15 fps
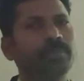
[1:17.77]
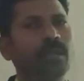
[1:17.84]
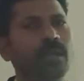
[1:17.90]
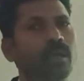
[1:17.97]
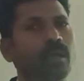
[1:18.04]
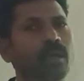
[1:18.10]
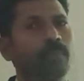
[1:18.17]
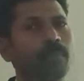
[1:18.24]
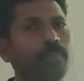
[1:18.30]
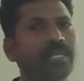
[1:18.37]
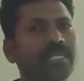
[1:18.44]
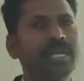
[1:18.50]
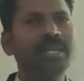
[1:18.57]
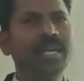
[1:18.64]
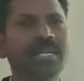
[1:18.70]
Present tense,
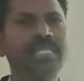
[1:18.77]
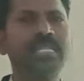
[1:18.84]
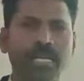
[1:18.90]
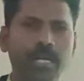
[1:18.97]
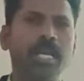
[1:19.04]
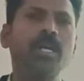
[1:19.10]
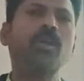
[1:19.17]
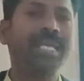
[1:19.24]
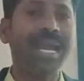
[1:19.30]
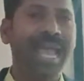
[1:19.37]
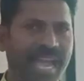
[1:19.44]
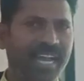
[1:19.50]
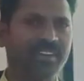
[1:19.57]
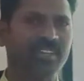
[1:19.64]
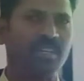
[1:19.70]
it denotes an
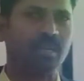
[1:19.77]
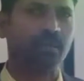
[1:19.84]
action.